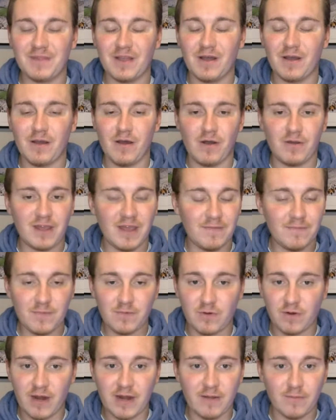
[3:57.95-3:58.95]
I'll give
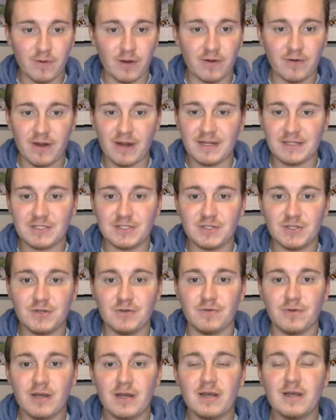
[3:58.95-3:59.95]
them credit where credit's
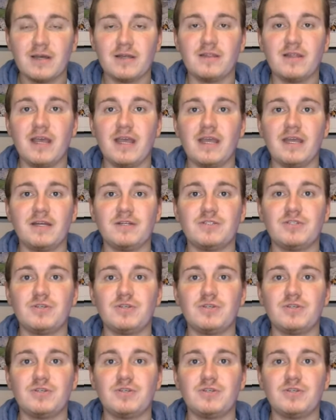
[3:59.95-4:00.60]
due. They